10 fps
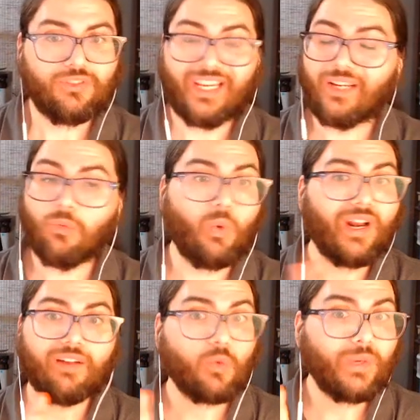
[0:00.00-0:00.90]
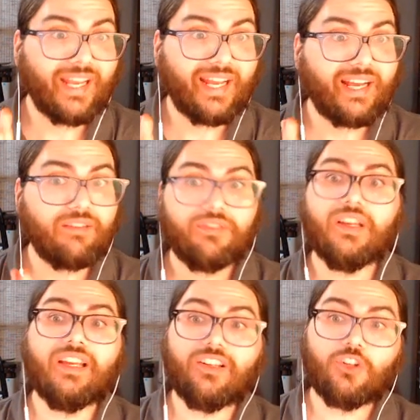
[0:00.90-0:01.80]
Take whatever we have,
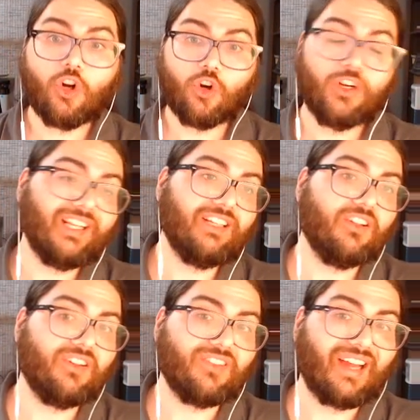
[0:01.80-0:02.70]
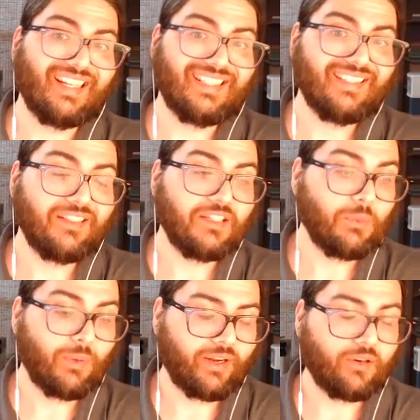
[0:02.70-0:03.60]
turn it into this identity
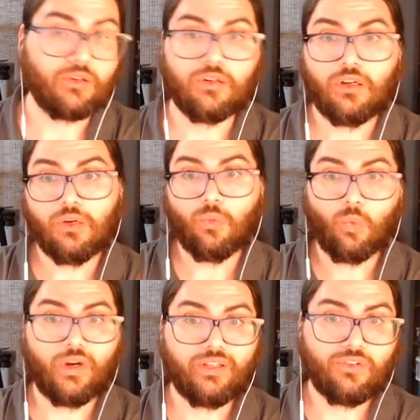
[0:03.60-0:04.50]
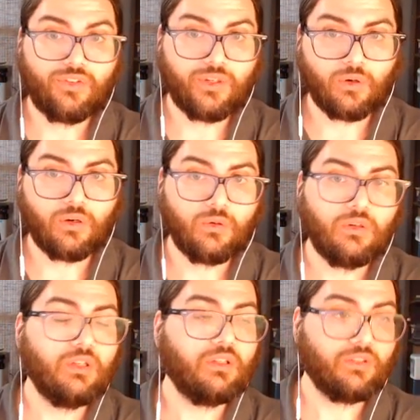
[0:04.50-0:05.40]
pattern one zero
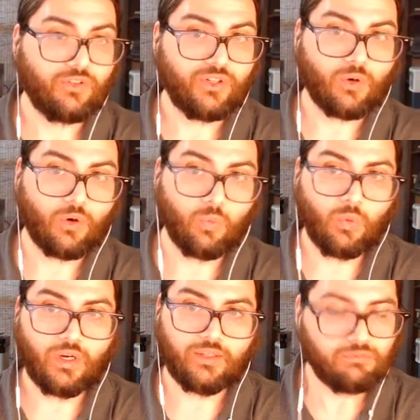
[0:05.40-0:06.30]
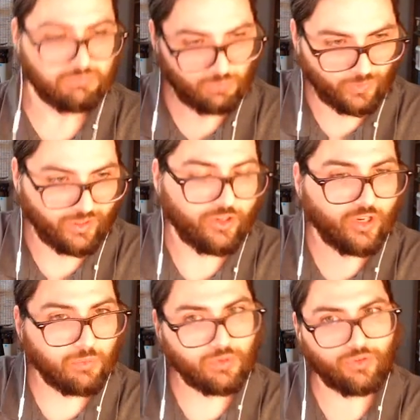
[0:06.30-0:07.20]
zero one for the
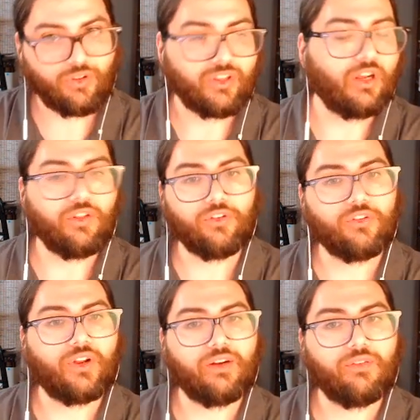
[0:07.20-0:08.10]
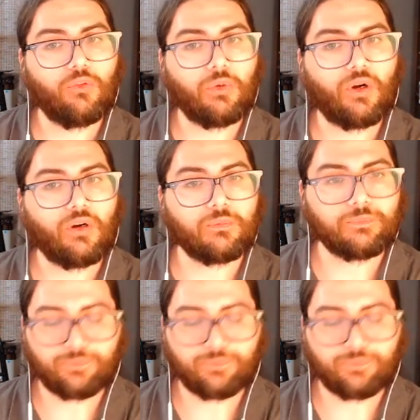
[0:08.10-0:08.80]
numbers on the other side of the bar.